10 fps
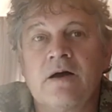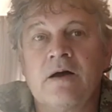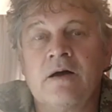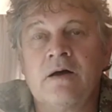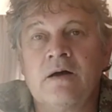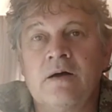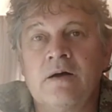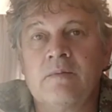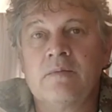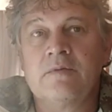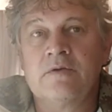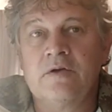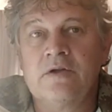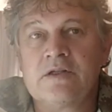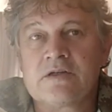uh,
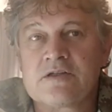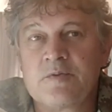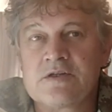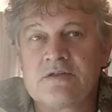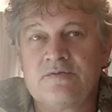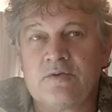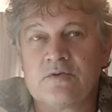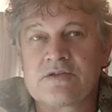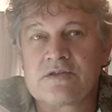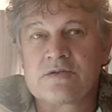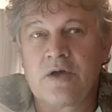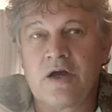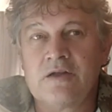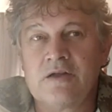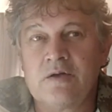the UNITA Special Forces, we
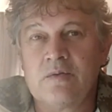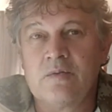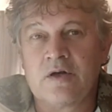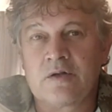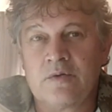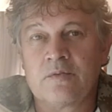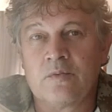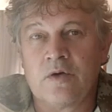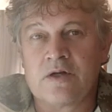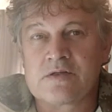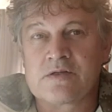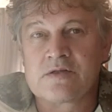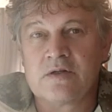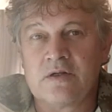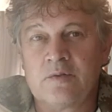only worked with once,
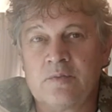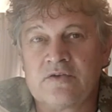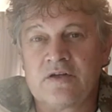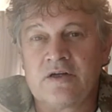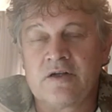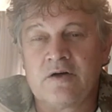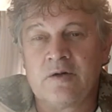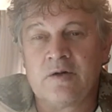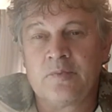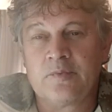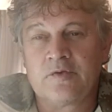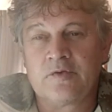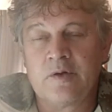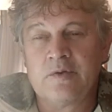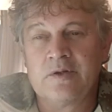and it was another op
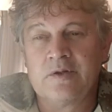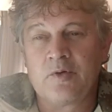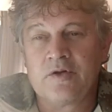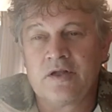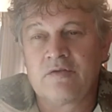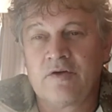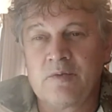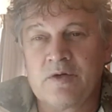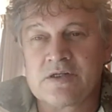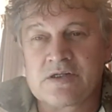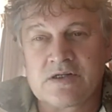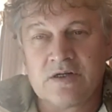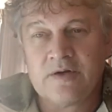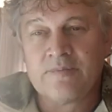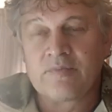where we deployed at three months,
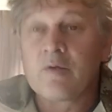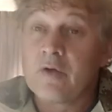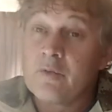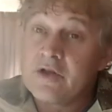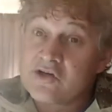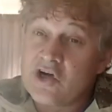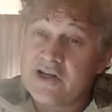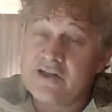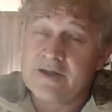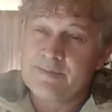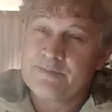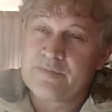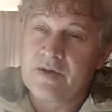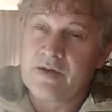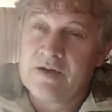where we trained them.
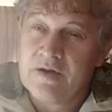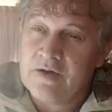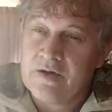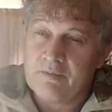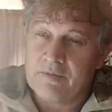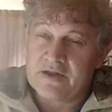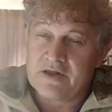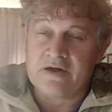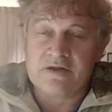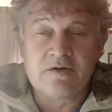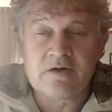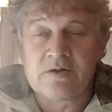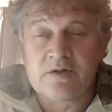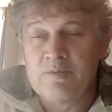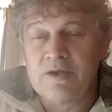But yeah, you
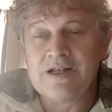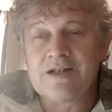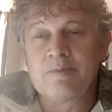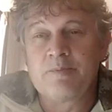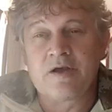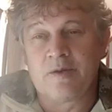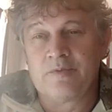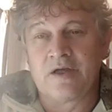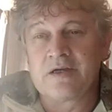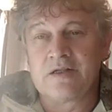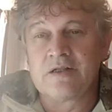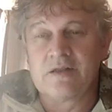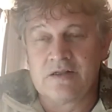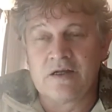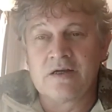could immediately pick up they
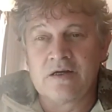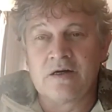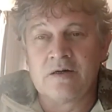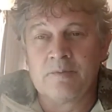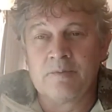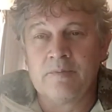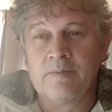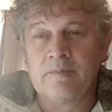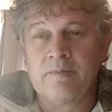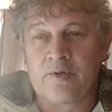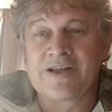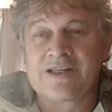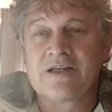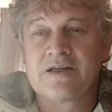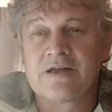they are
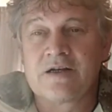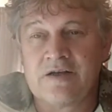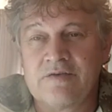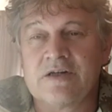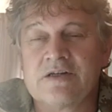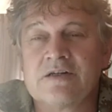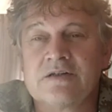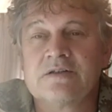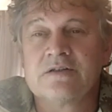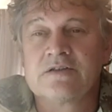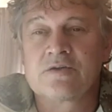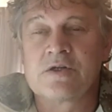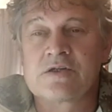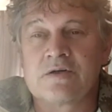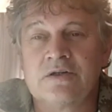bright, clever,
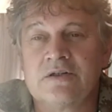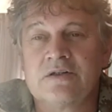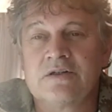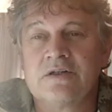switch on.